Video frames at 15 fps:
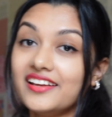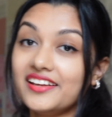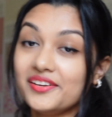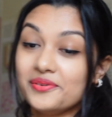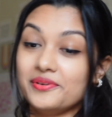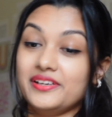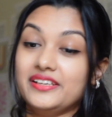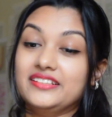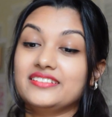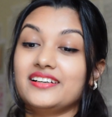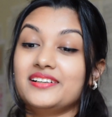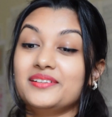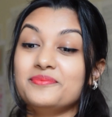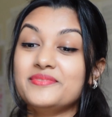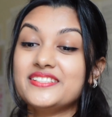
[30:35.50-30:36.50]
Anyways,
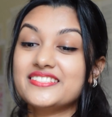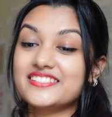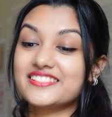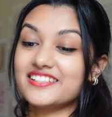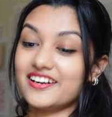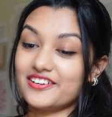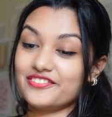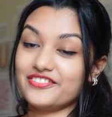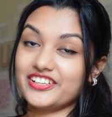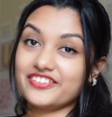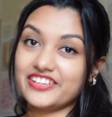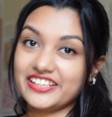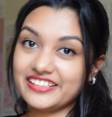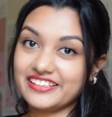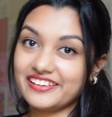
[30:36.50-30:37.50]
I'm starving
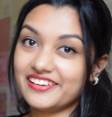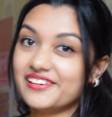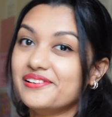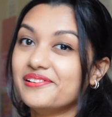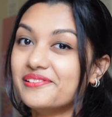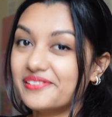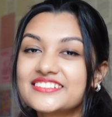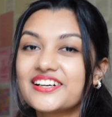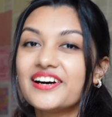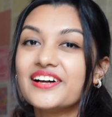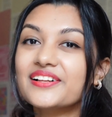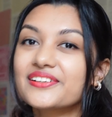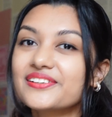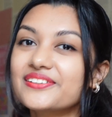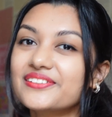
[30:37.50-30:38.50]
right now, so
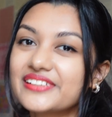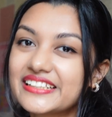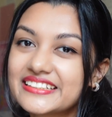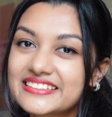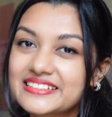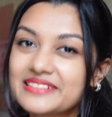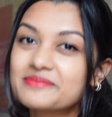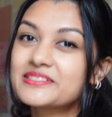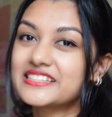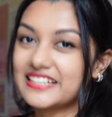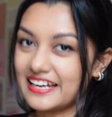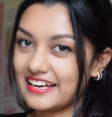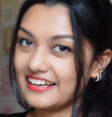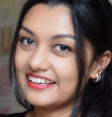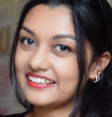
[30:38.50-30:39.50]
I'll go get some
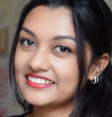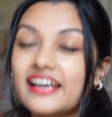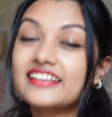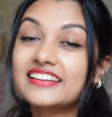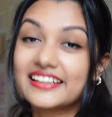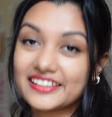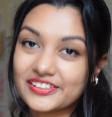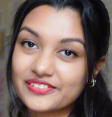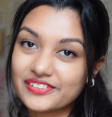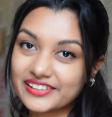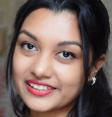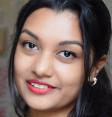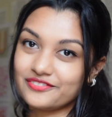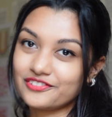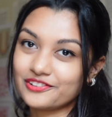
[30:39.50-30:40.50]
snacks. And thank you
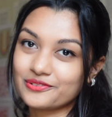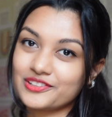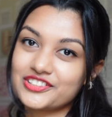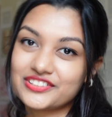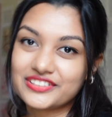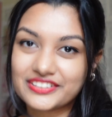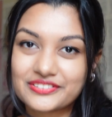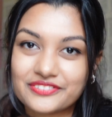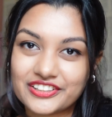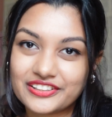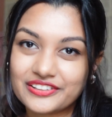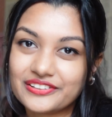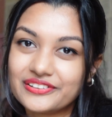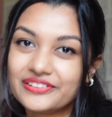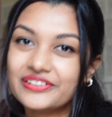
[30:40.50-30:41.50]
again for watching this
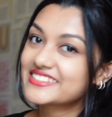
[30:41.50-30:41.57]
video.